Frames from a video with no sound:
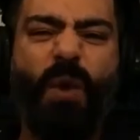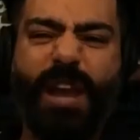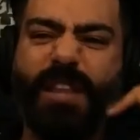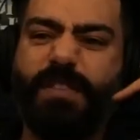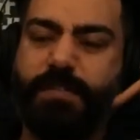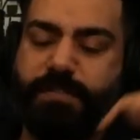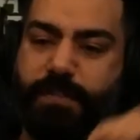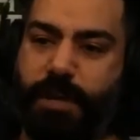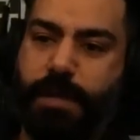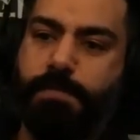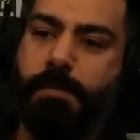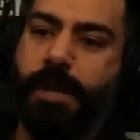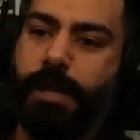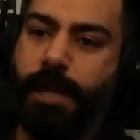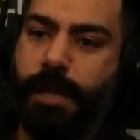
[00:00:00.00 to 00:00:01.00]
wait to fucking
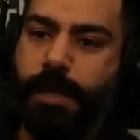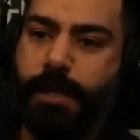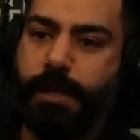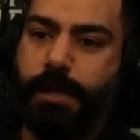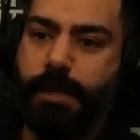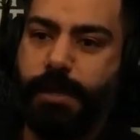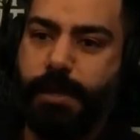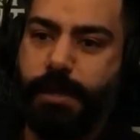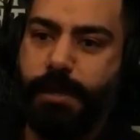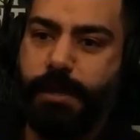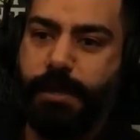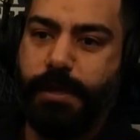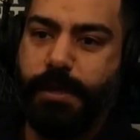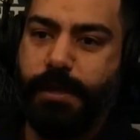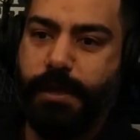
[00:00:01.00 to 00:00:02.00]
Monday.
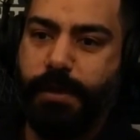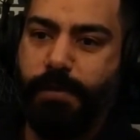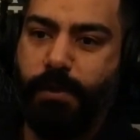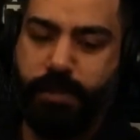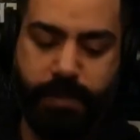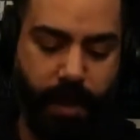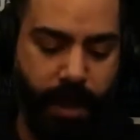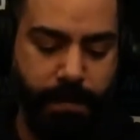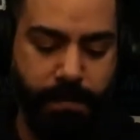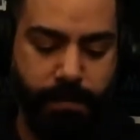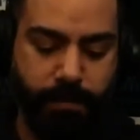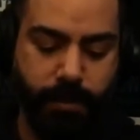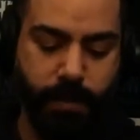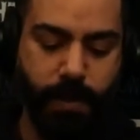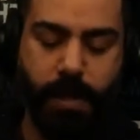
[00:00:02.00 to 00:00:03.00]
What time?
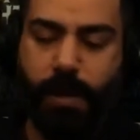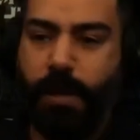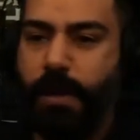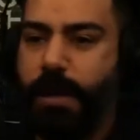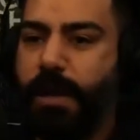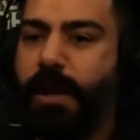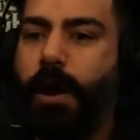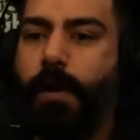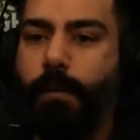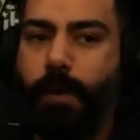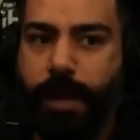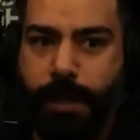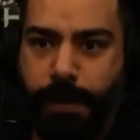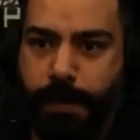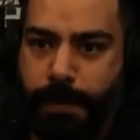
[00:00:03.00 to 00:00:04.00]
2 o'clock? Can't
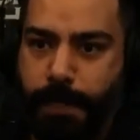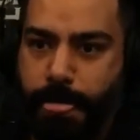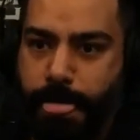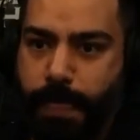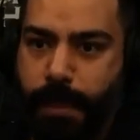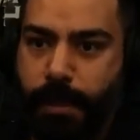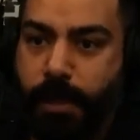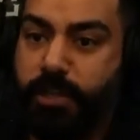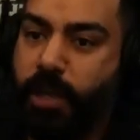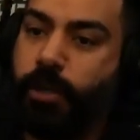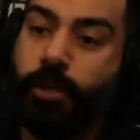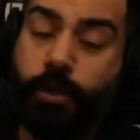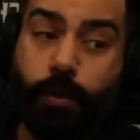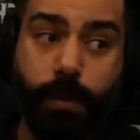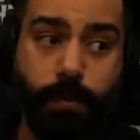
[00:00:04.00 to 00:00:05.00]
wait. Because I
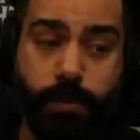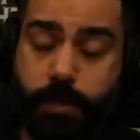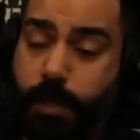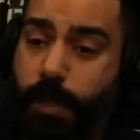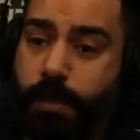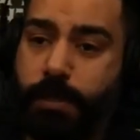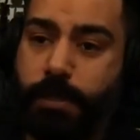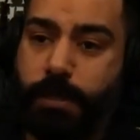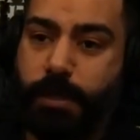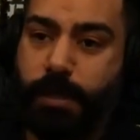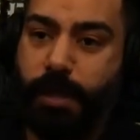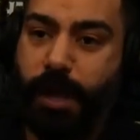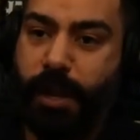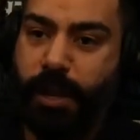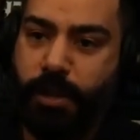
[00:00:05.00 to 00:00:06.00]
knew it was good.
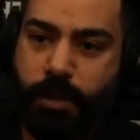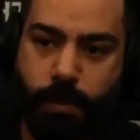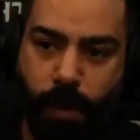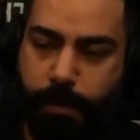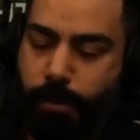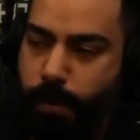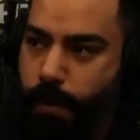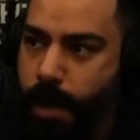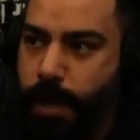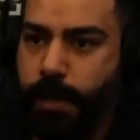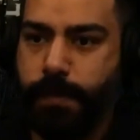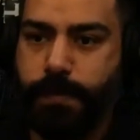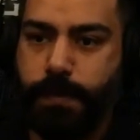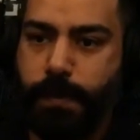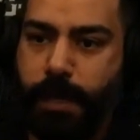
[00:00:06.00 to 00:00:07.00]
And I knew I put work
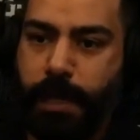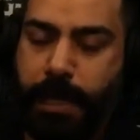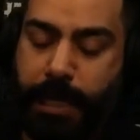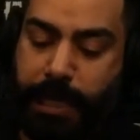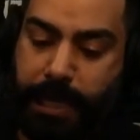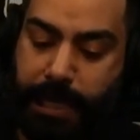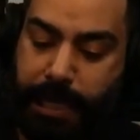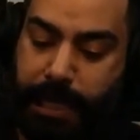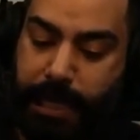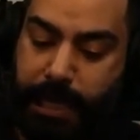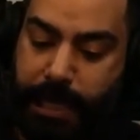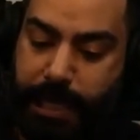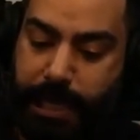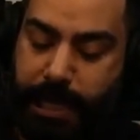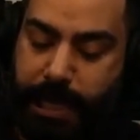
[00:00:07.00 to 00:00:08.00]
into it.
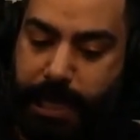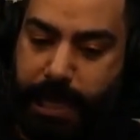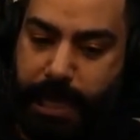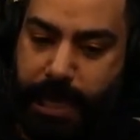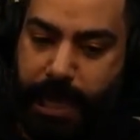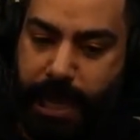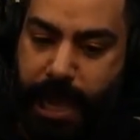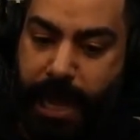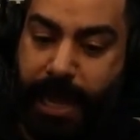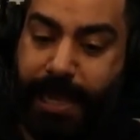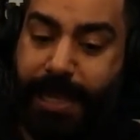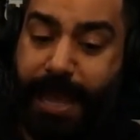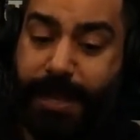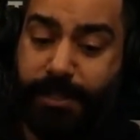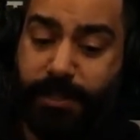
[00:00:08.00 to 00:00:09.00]
And I
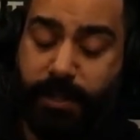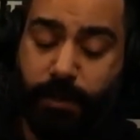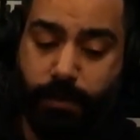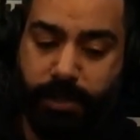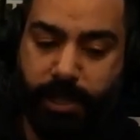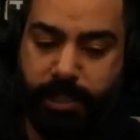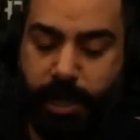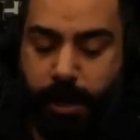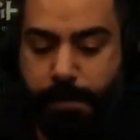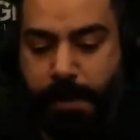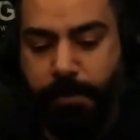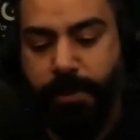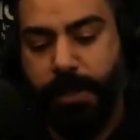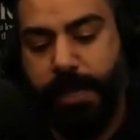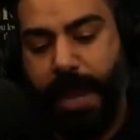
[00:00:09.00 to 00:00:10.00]
get to the audition. I
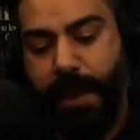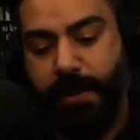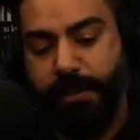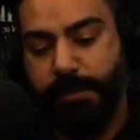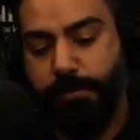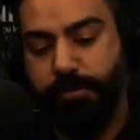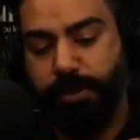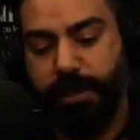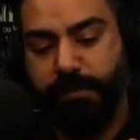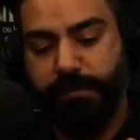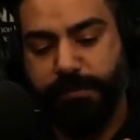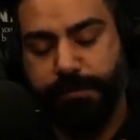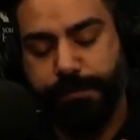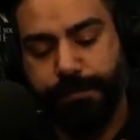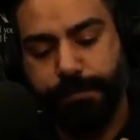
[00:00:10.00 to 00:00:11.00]
remember the character
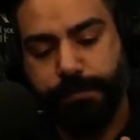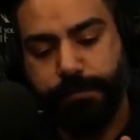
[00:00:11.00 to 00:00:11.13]
brief.